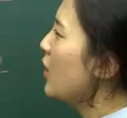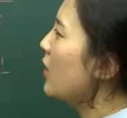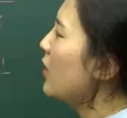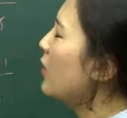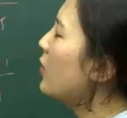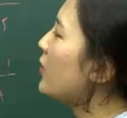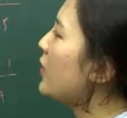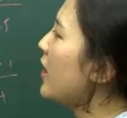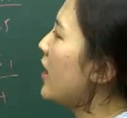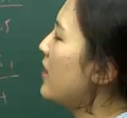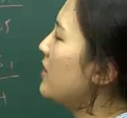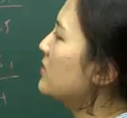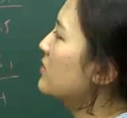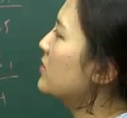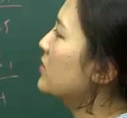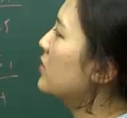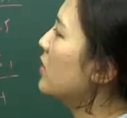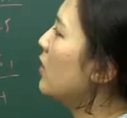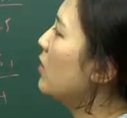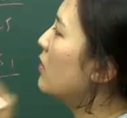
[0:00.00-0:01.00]
Okay,
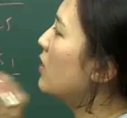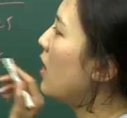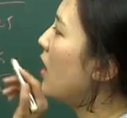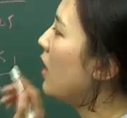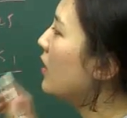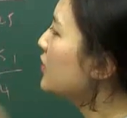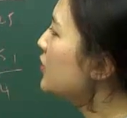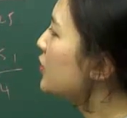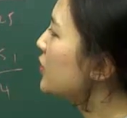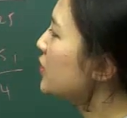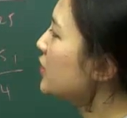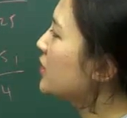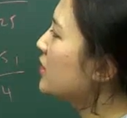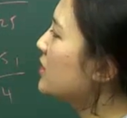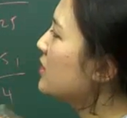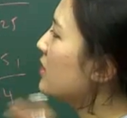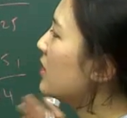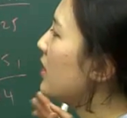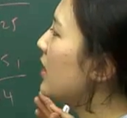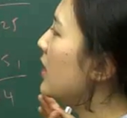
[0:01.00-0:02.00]
so
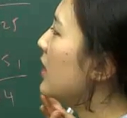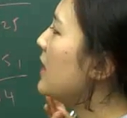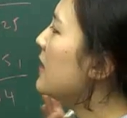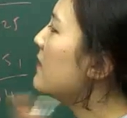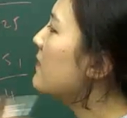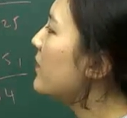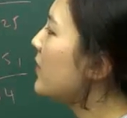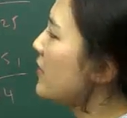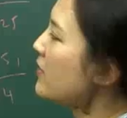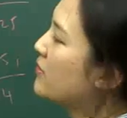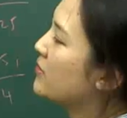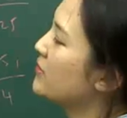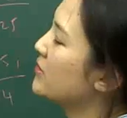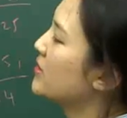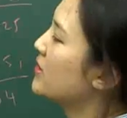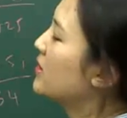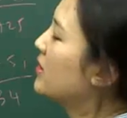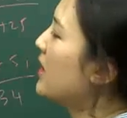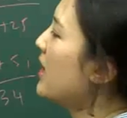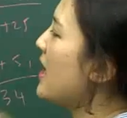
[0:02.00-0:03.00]
conjugate
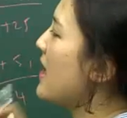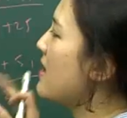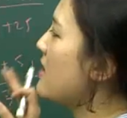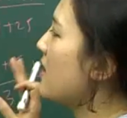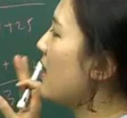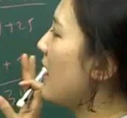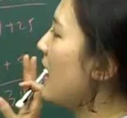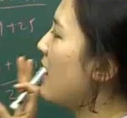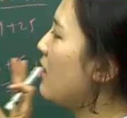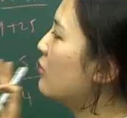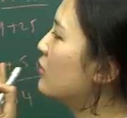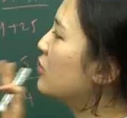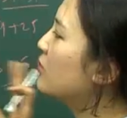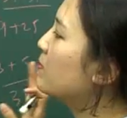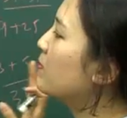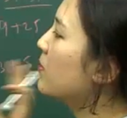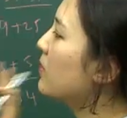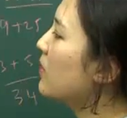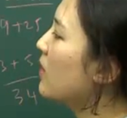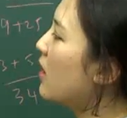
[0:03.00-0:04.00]
inverse and how to
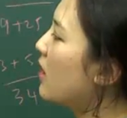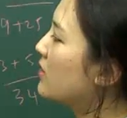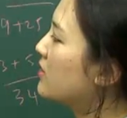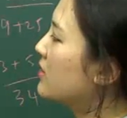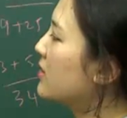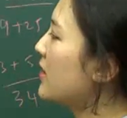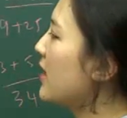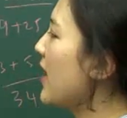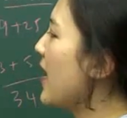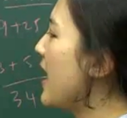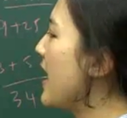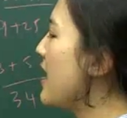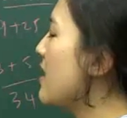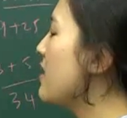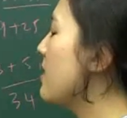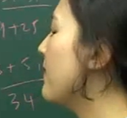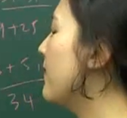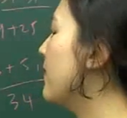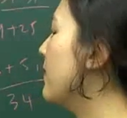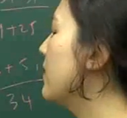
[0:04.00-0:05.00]
plot
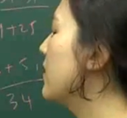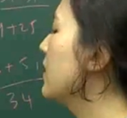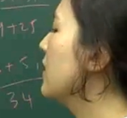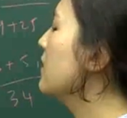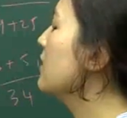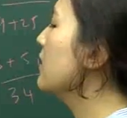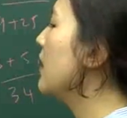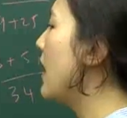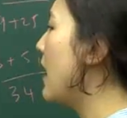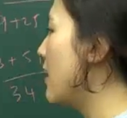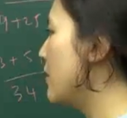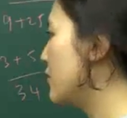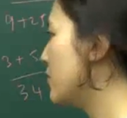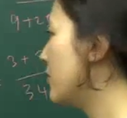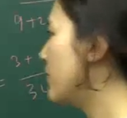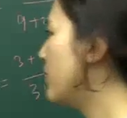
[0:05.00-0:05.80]
and how to